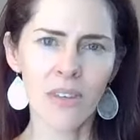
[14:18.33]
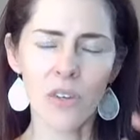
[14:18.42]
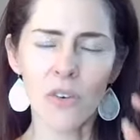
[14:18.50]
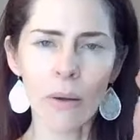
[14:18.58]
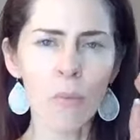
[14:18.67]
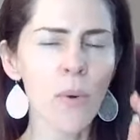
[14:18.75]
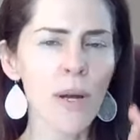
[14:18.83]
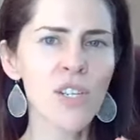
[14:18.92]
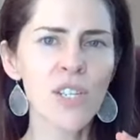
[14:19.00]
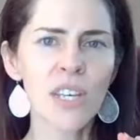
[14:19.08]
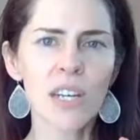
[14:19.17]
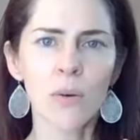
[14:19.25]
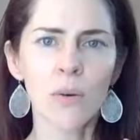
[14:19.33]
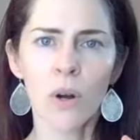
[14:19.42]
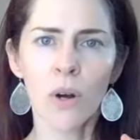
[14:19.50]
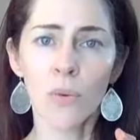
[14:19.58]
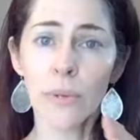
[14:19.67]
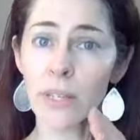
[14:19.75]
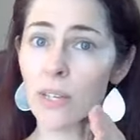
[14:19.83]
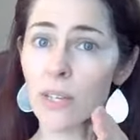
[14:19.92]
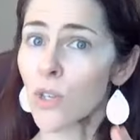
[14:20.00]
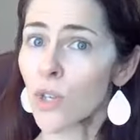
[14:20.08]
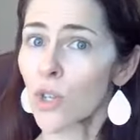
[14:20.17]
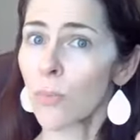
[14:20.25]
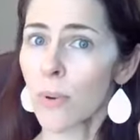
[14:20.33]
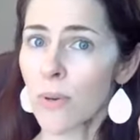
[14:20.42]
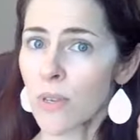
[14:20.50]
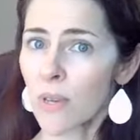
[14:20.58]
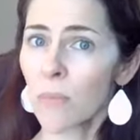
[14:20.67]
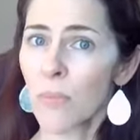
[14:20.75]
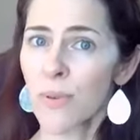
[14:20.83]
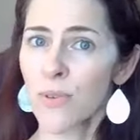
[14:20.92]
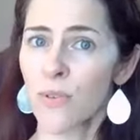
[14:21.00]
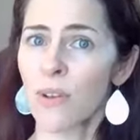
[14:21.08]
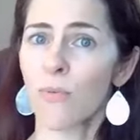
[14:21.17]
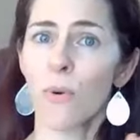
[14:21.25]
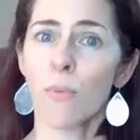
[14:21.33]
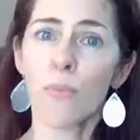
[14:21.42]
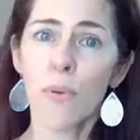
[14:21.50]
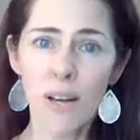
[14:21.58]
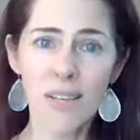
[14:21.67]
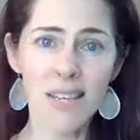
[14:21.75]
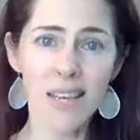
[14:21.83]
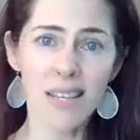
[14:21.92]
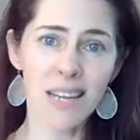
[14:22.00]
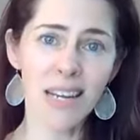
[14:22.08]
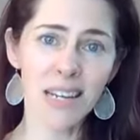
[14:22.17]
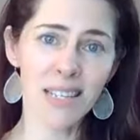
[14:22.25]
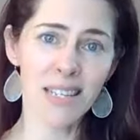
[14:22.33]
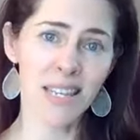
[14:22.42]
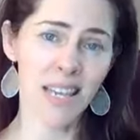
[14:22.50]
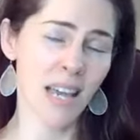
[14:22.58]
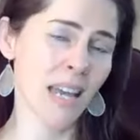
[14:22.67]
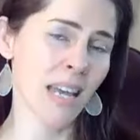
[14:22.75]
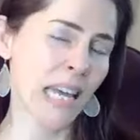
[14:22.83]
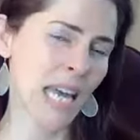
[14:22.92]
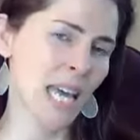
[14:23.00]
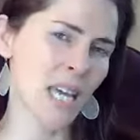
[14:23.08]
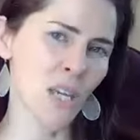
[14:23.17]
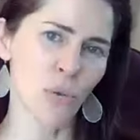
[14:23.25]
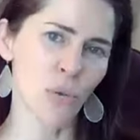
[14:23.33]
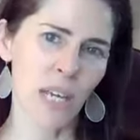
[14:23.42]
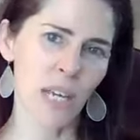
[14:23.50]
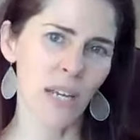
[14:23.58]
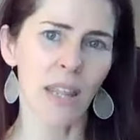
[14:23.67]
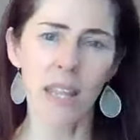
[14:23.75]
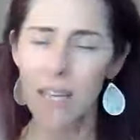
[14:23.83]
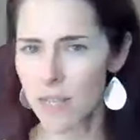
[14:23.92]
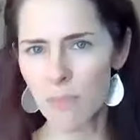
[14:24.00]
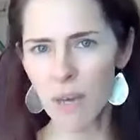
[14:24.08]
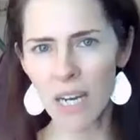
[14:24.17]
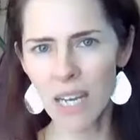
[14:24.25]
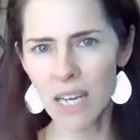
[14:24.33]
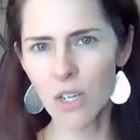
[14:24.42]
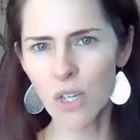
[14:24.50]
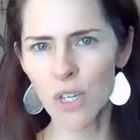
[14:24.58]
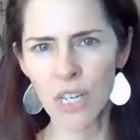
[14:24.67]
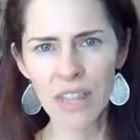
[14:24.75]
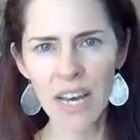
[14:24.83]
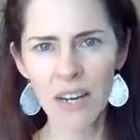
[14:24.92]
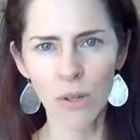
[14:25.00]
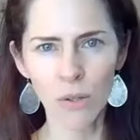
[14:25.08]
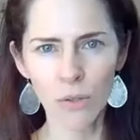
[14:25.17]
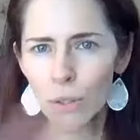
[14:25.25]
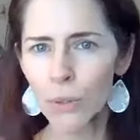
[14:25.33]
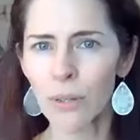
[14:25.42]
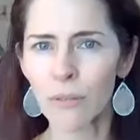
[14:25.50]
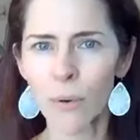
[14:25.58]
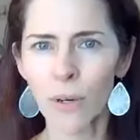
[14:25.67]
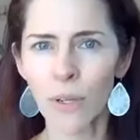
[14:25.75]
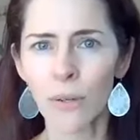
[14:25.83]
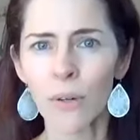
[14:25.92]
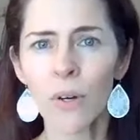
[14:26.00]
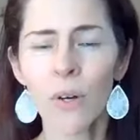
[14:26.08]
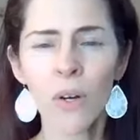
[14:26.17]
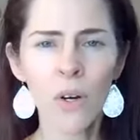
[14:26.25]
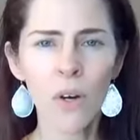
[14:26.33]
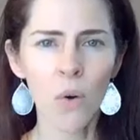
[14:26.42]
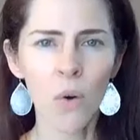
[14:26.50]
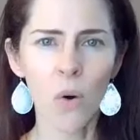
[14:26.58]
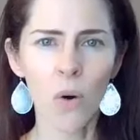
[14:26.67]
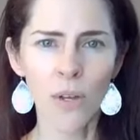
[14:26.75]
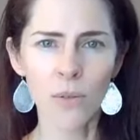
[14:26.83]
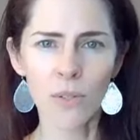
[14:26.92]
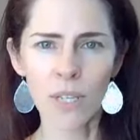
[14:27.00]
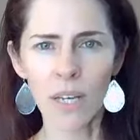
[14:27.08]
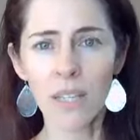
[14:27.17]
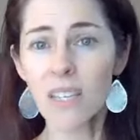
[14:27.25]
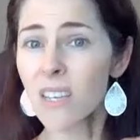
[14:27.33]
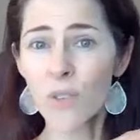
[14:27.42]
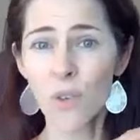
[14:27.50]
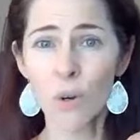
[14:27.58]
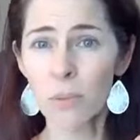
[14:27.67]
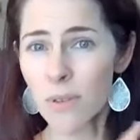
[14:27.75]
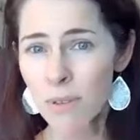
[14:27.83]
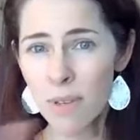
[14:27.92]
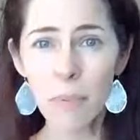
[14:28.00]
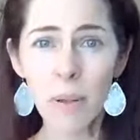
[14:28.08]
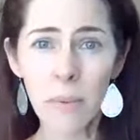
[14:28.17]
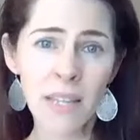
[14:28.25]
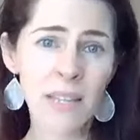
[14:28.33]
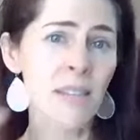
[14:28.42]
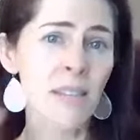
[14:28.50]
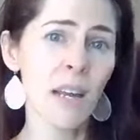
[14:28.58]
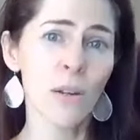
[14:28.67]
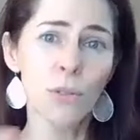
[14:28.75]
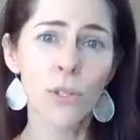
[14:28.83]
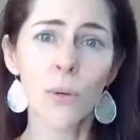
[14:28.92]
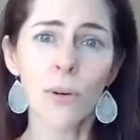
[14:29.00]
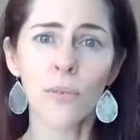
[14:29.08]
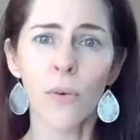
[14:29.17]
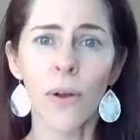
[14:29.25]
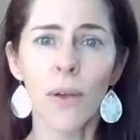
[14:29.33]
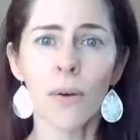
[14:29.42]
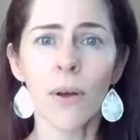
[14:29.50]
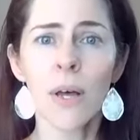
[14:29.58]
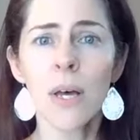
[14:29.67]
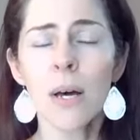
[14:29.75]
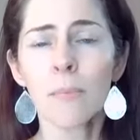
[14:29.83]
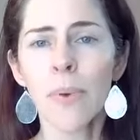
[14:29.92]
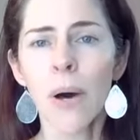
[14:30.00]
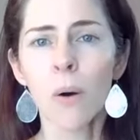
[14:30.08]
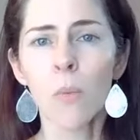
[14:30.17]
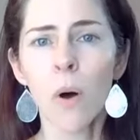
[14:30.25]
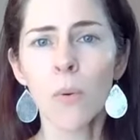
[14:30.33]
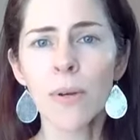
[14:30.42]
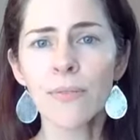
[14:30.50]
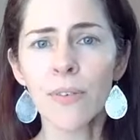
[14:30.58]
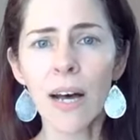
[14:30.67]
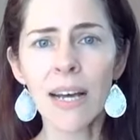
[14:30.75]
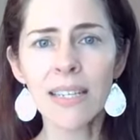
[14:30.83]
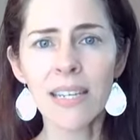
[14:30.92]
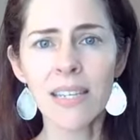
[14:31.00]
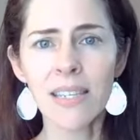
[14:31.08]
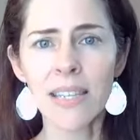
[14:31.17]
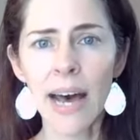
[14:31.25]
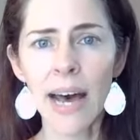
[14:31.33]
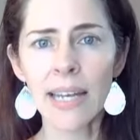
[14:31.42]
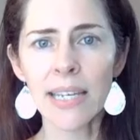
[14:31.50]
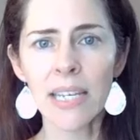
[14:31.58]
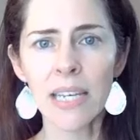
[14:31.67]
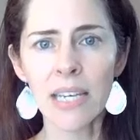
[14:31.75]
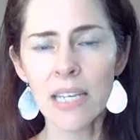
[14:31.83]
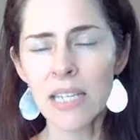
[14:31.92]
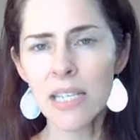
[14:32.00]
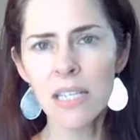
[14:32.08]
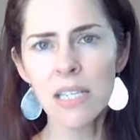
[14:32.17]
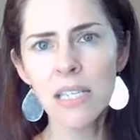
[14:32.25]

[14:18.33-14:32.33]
I wish that it were a really super simple, straightforward process. And I could say, hey, you take this medication and that'll do it for you. Or you take these herbal supplements and that'll do it for you. But what we find is that it's